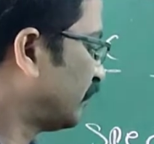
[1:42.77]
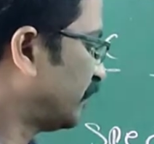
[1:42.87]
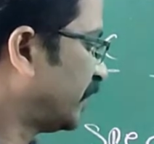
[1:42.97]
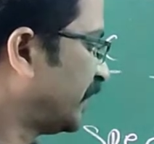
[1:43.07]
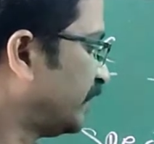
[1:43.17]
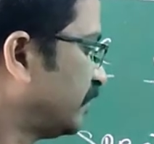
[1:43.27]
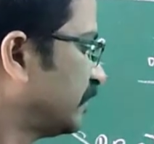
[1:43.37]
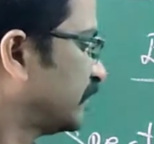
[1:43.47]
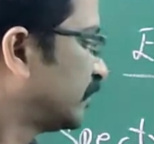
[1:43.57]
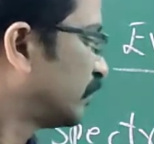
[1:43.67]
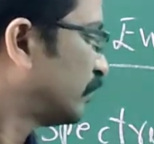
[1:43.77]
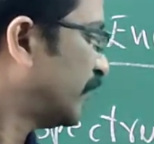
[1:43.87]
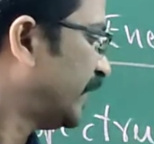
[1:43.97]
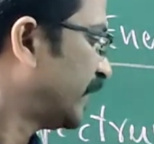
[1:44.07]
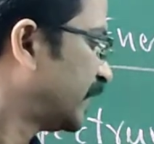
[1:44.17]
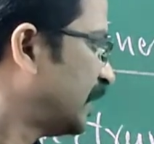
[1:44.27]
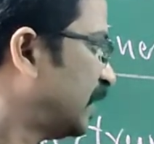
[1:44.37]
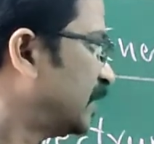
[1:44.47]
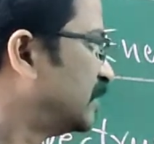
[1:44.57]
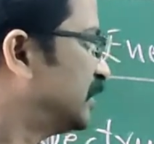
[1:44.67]
14 to violet
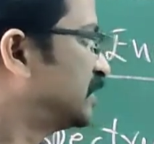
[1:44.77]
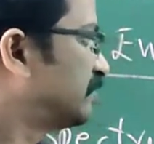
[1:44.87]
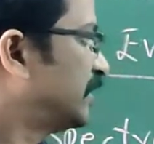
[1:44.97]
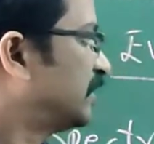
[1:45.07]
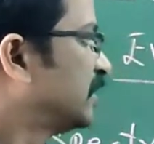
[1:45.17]
color this one.